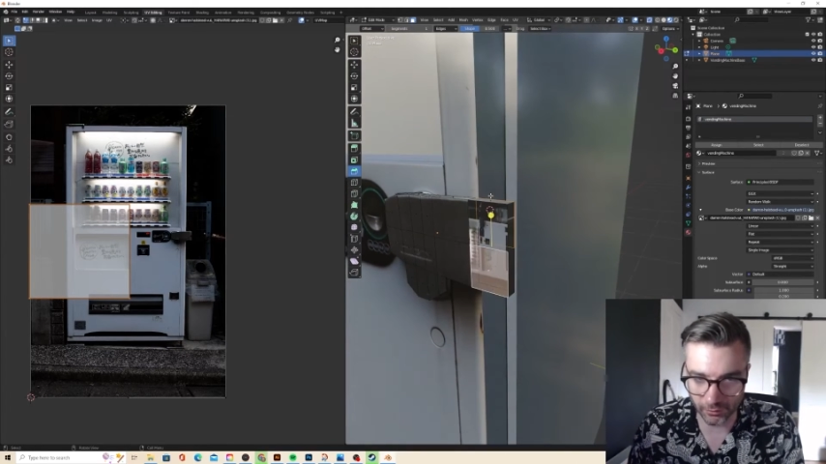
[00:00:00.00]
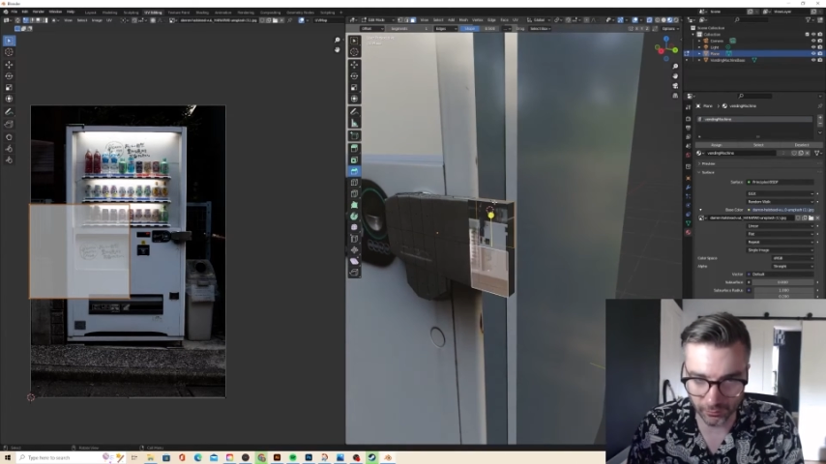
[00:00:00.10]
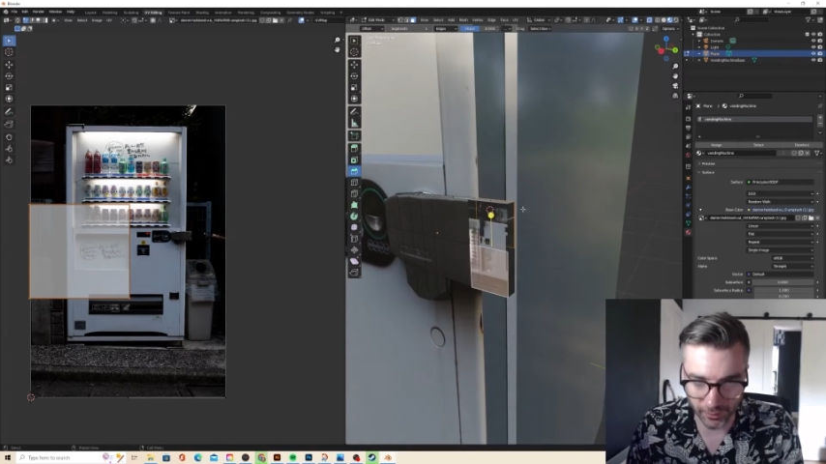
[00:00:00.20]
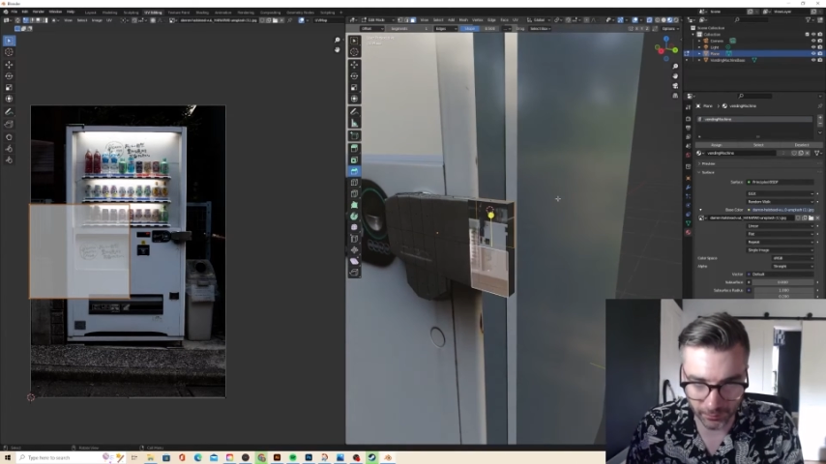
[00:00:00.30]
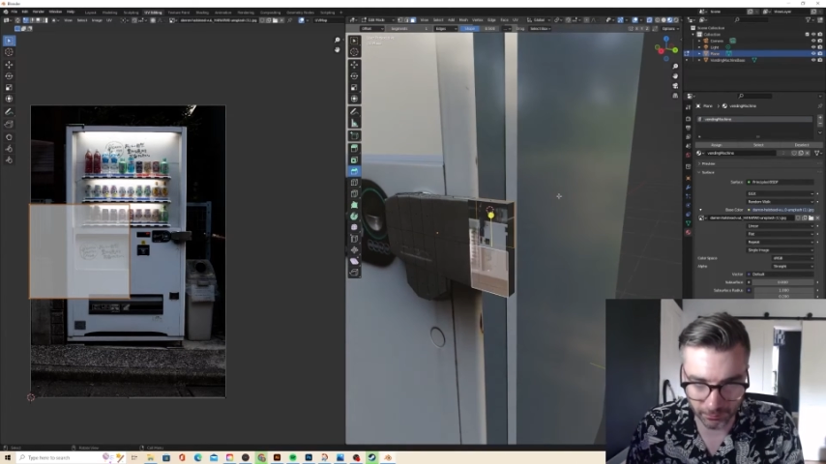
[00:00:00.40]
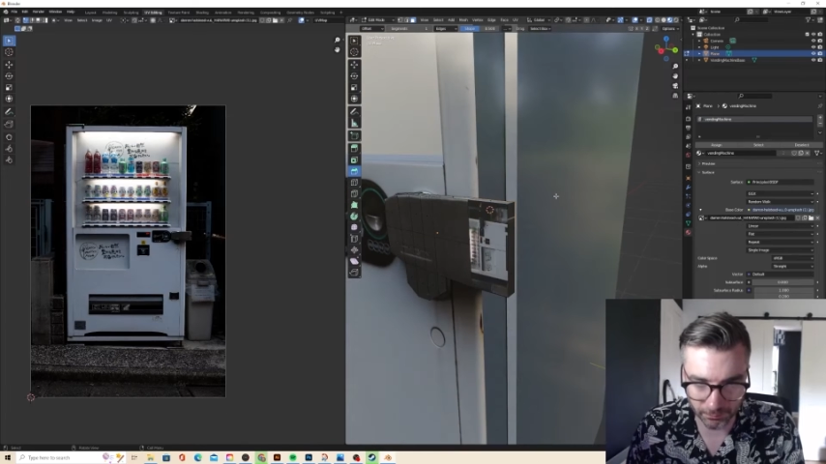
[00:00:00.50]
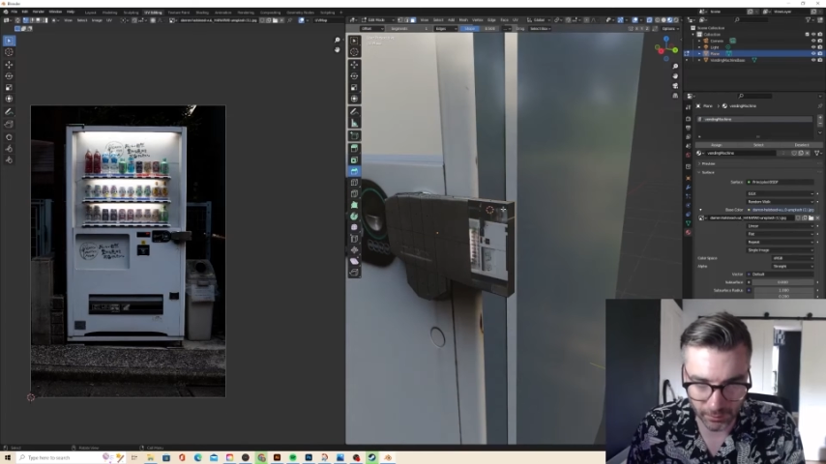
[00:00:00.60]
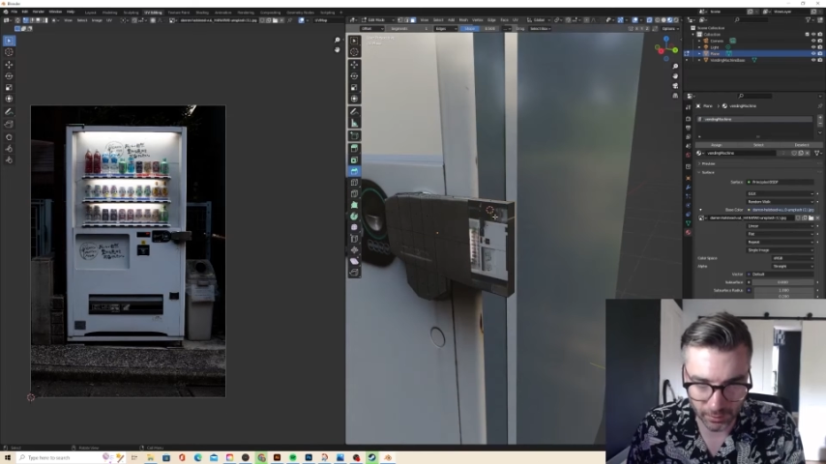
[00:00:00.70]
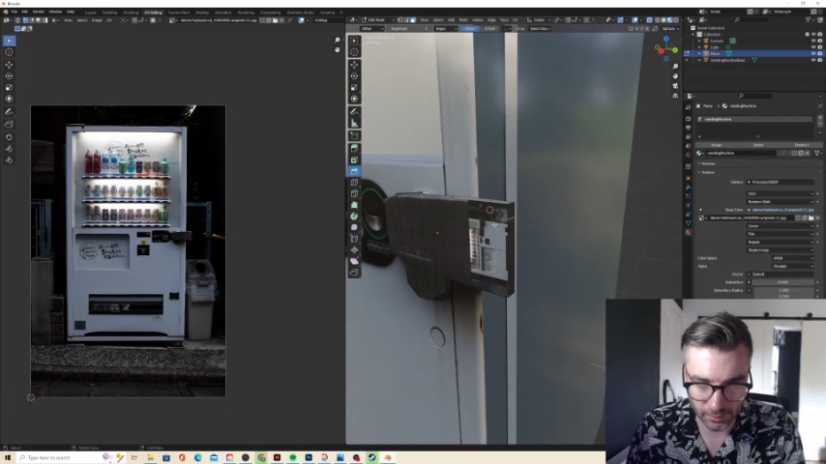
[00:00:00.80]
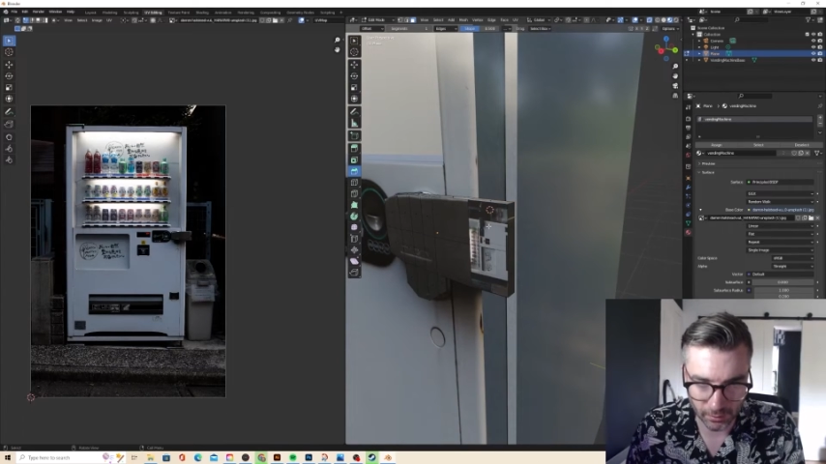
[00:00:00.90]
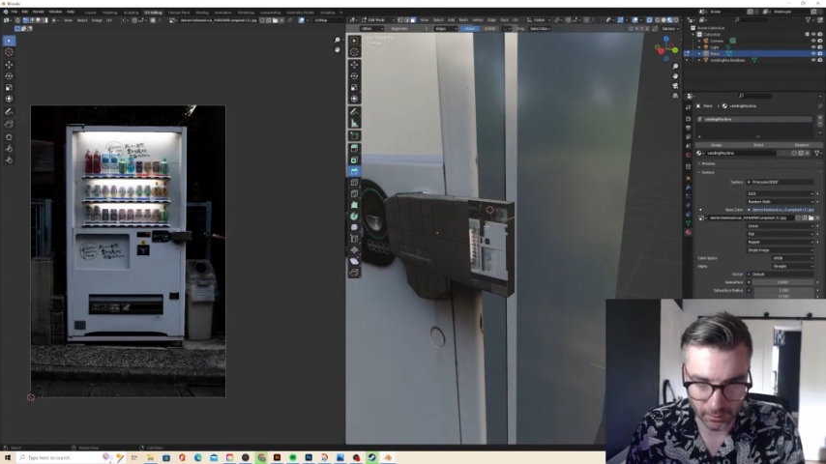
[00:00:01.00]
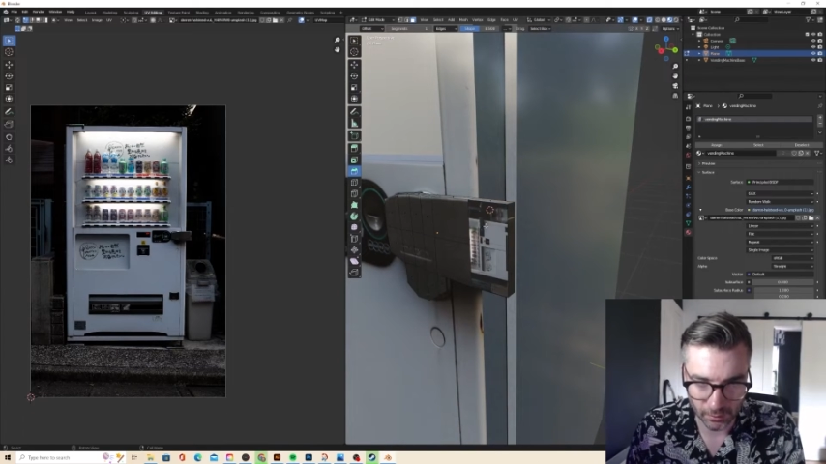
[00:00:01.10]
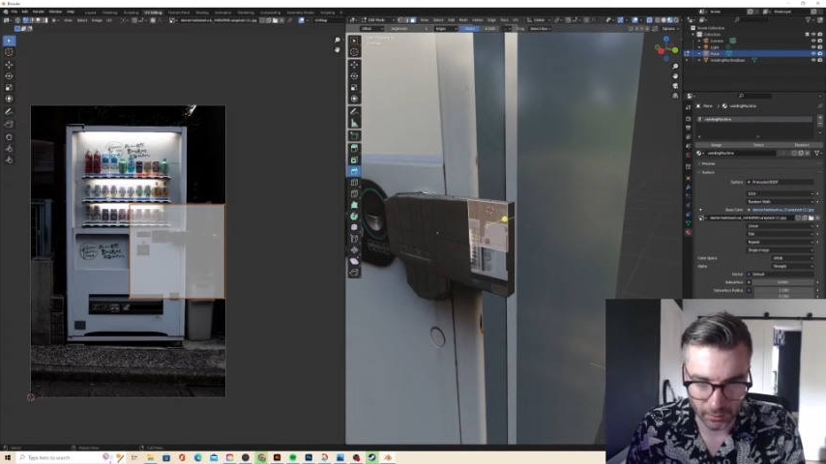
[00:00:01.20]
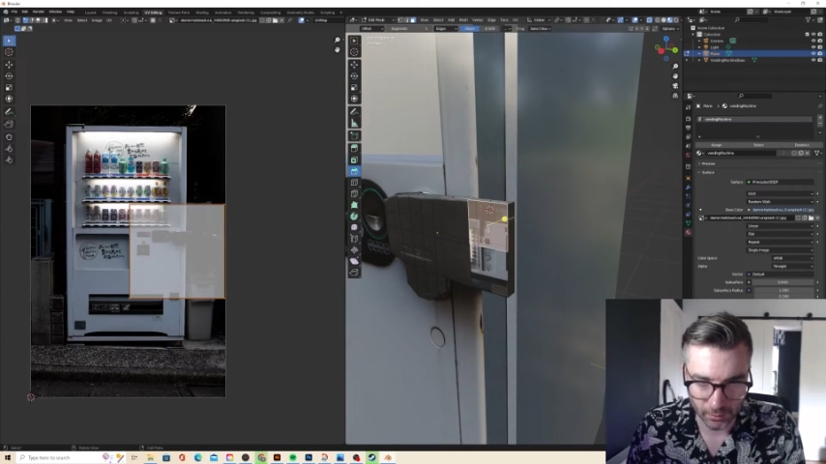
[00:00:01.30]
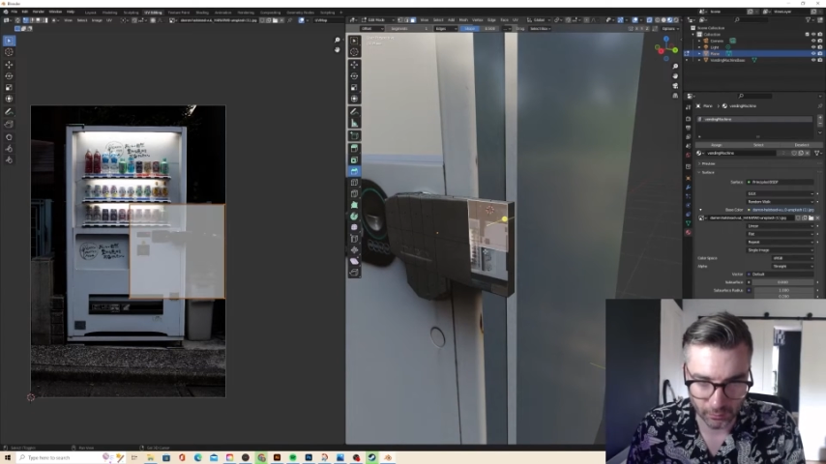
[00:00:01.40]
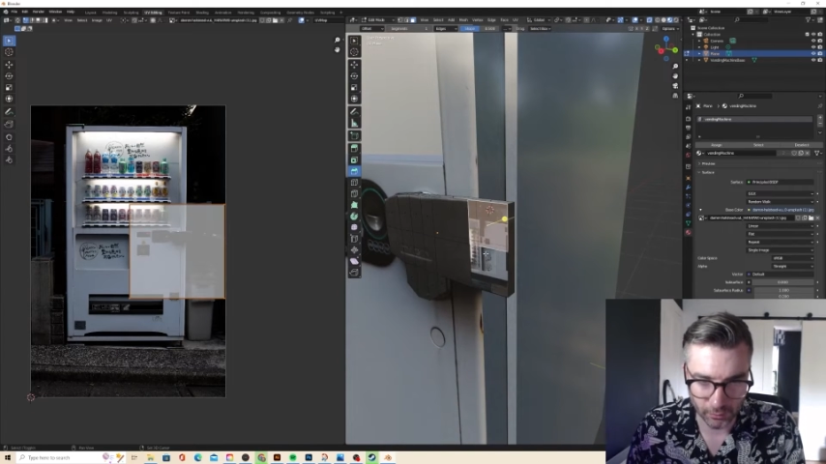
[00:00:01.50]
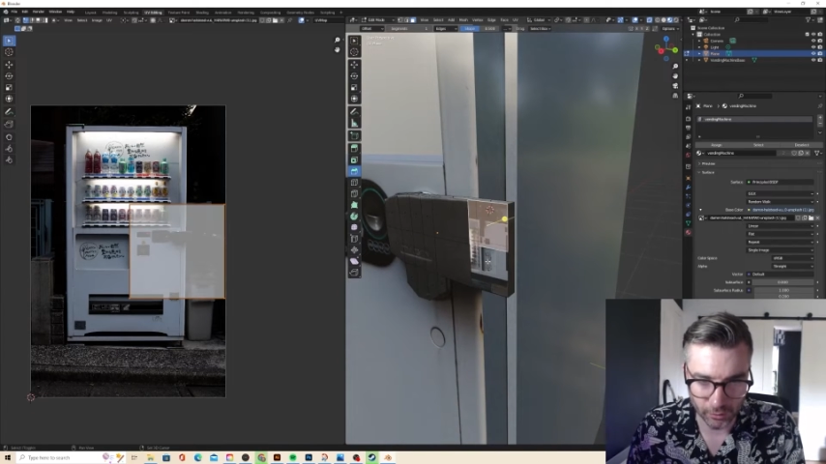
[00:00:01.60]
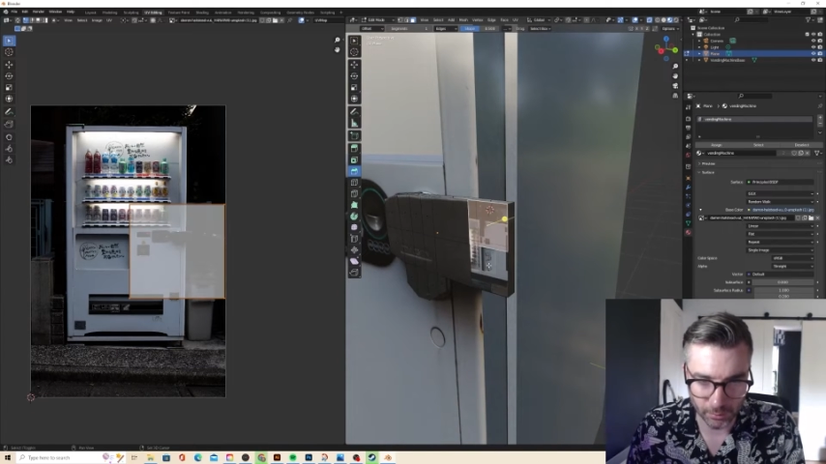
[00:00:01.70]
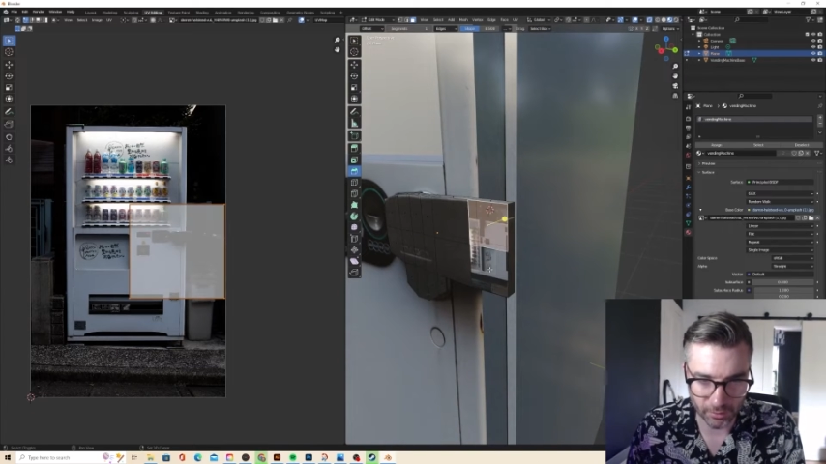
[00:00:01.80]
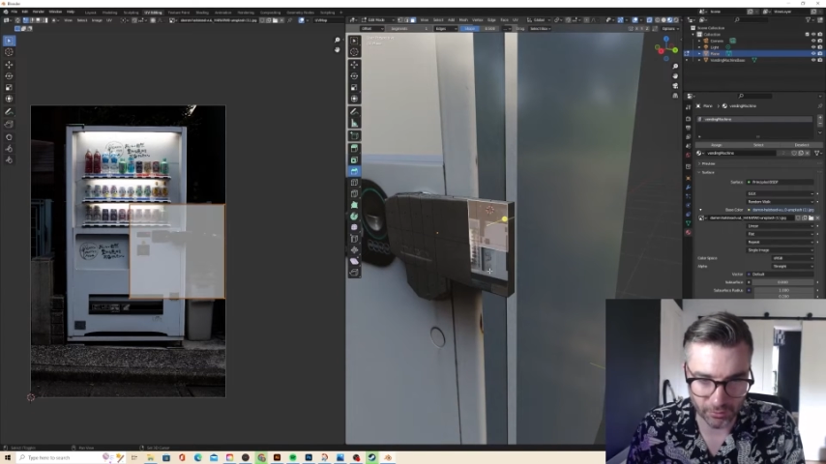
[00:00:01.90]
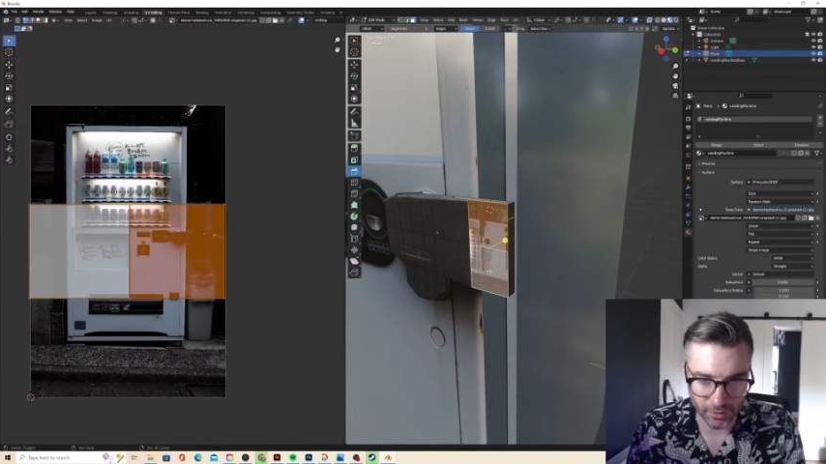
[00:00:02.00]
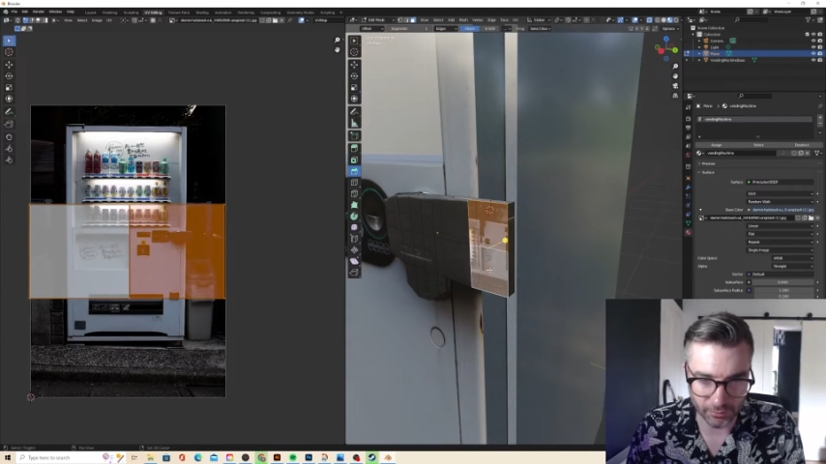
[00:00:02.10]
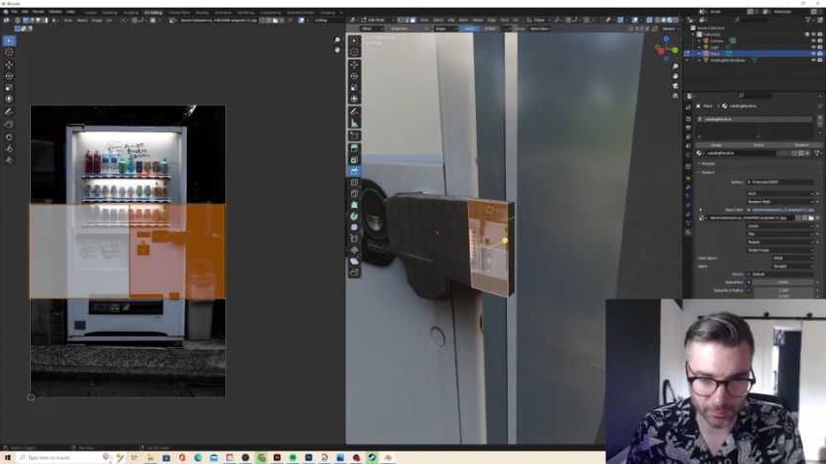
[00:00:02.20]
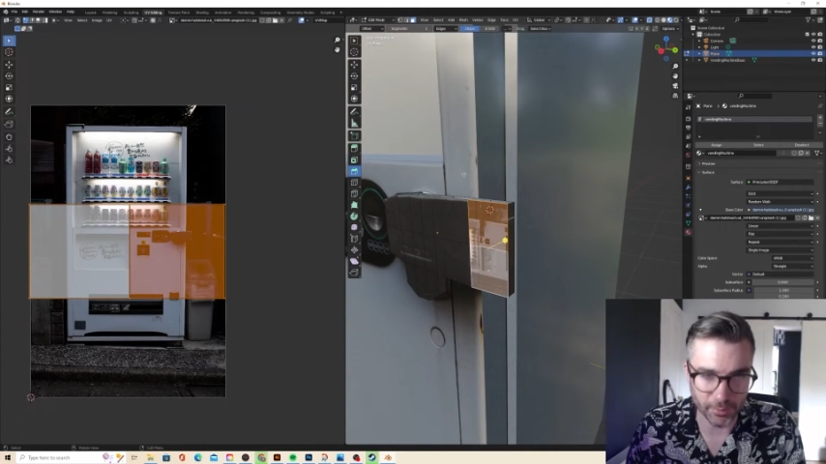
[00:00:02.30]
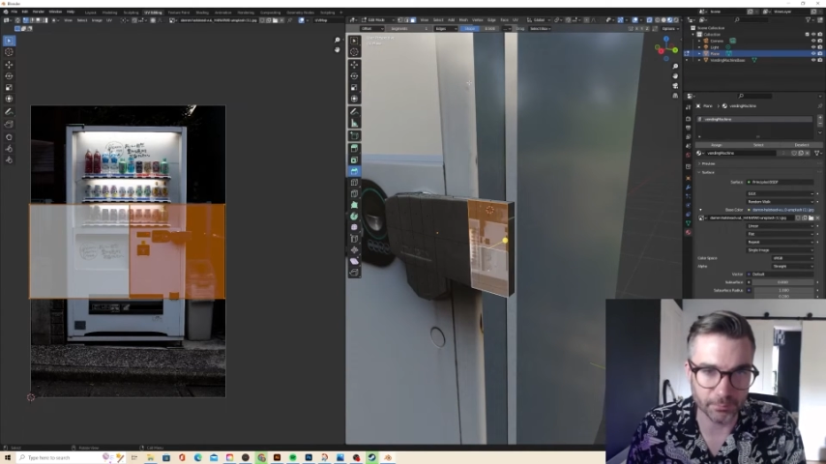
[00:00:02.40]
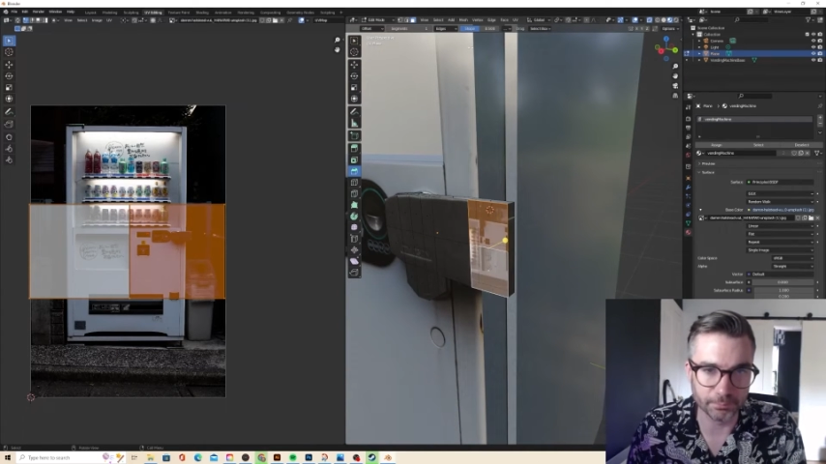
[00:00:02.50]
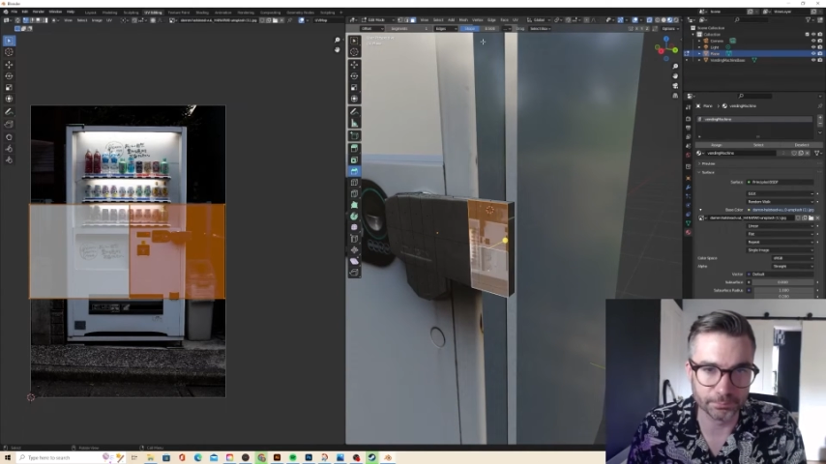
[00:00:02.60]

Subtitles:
thing, which would be a faff, but